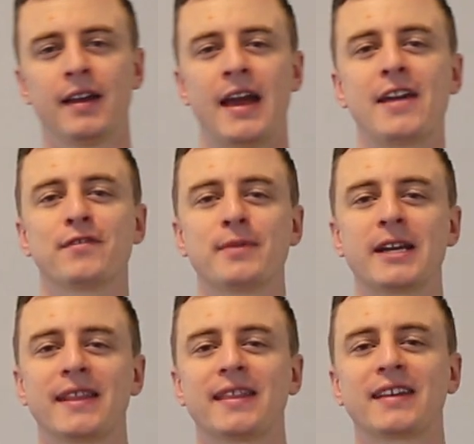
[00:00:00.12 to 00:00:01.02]
Hey
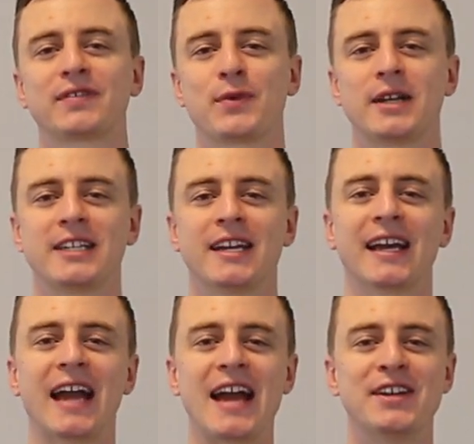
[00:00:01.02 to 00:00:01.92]
everybody, thanks for watching
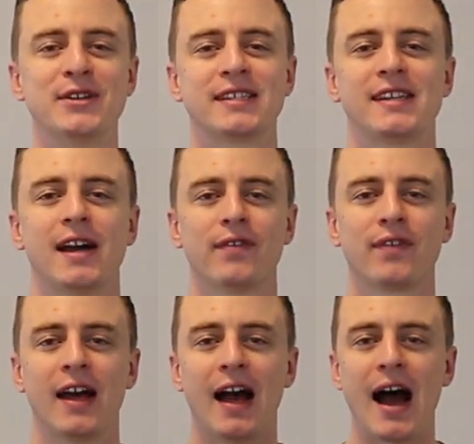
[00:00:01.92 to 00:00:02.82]
A Guy Doing Stuff.